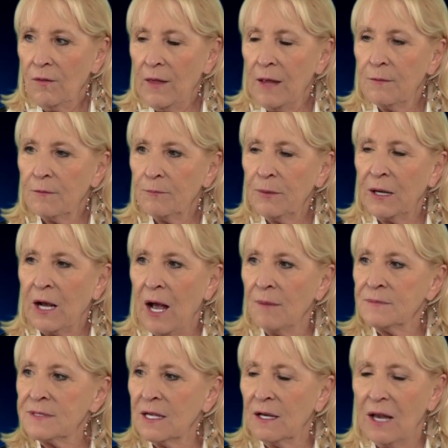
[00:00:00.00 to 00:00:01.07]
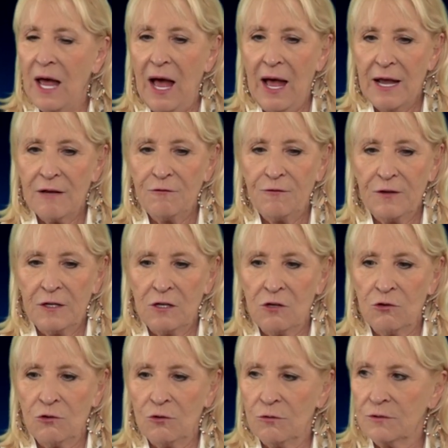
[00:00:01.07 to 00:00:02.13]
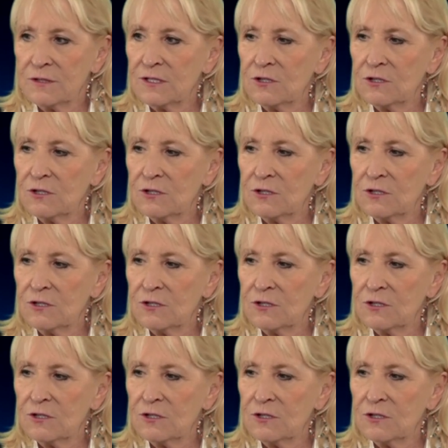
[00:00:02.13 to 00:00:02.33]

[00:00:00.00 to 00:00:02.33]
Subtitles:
it becomes alive in you.